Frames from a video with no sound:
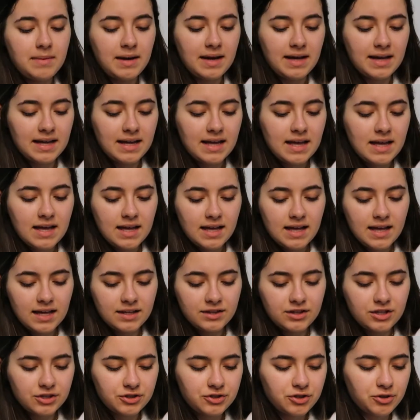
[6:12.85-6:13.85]
But
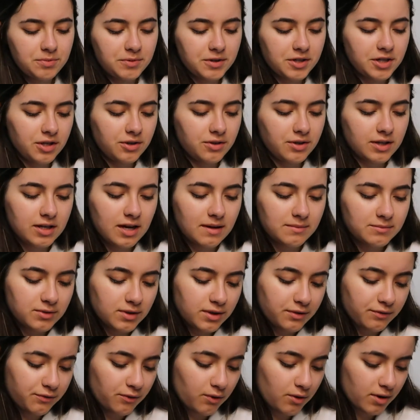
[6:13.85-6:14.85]
they're super cute. It comes
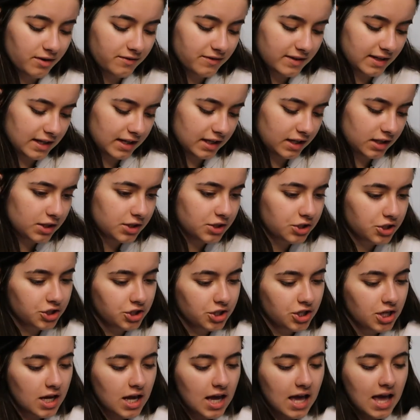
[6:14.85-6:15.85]
with 4 of
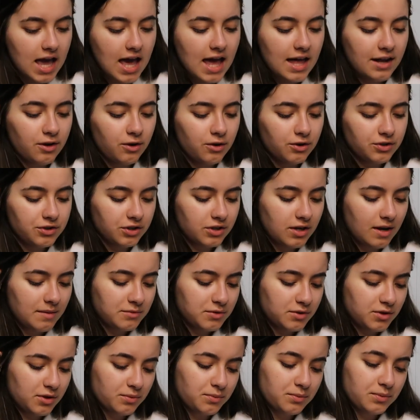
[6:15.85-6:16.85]
each. And it also
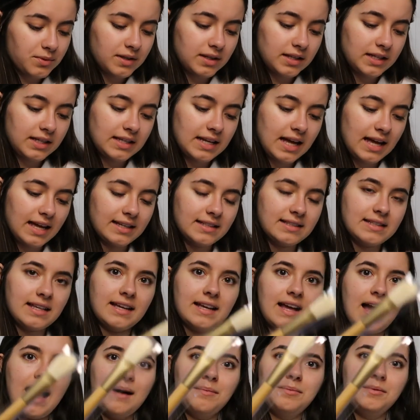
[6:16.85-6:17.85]
comes with a really nice
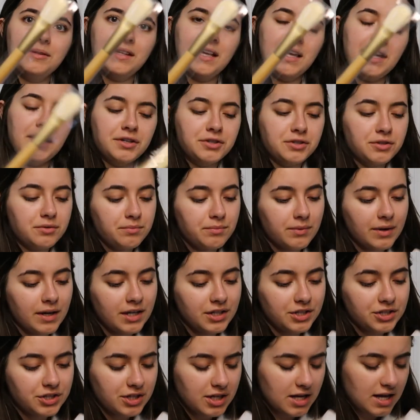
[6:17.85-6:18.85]
like application
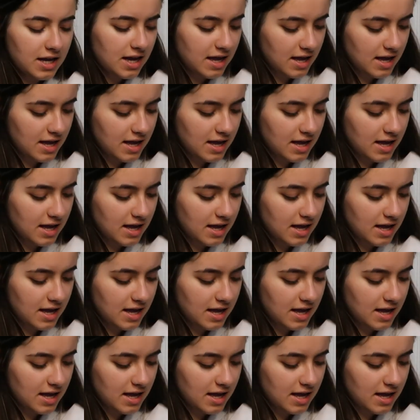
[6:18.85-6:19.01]
brush.